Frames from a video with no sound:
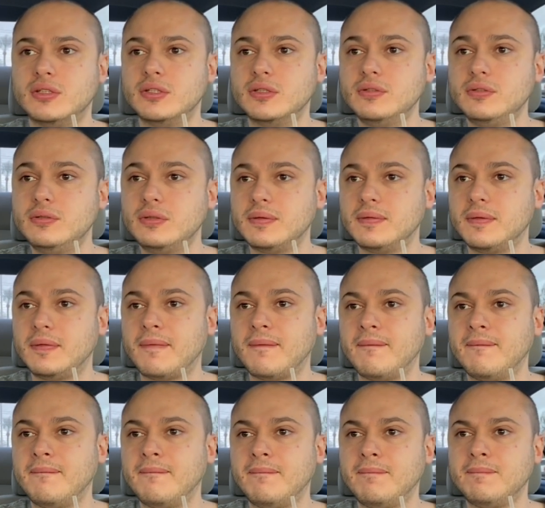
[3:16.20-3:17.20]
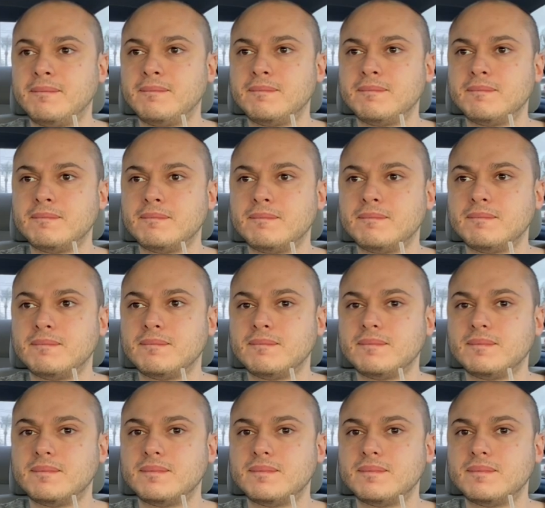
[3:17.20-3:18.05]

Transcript: (no one is talking)